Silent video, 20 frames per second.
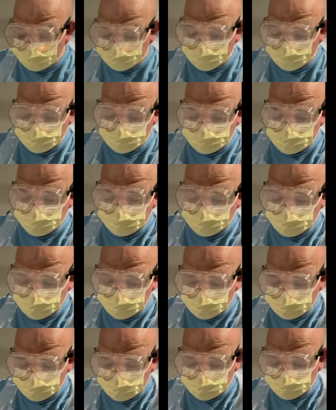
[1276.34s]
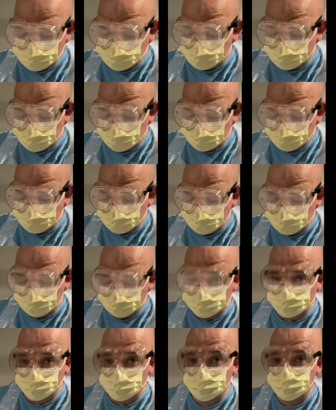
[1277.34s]
fix them. That's the word I was looking
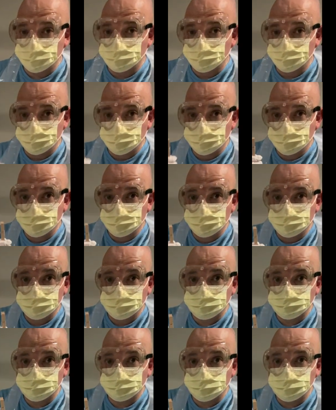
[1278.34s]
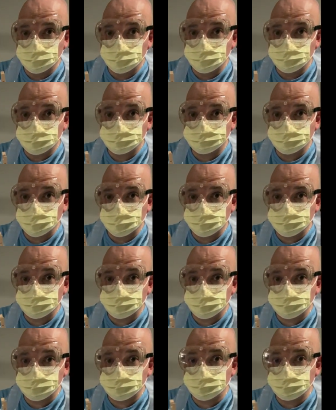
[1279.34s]
for here. So here's my
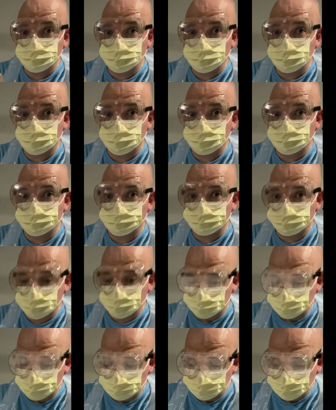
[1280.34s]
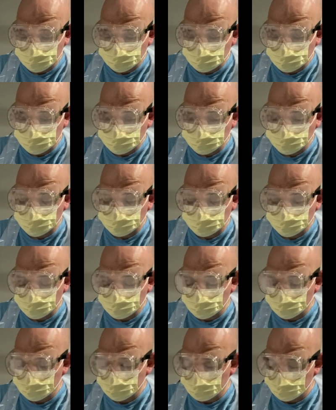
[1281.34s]
trusty clothespin that I used
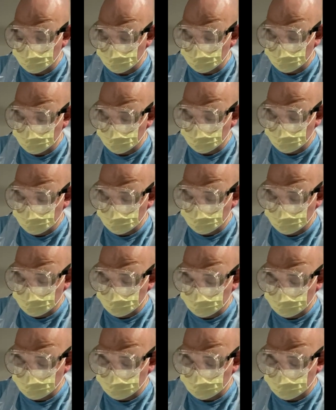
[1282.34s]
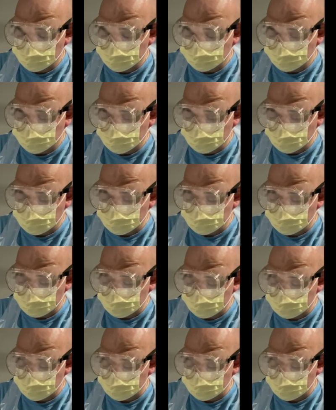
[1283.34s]
earlier. Let's place this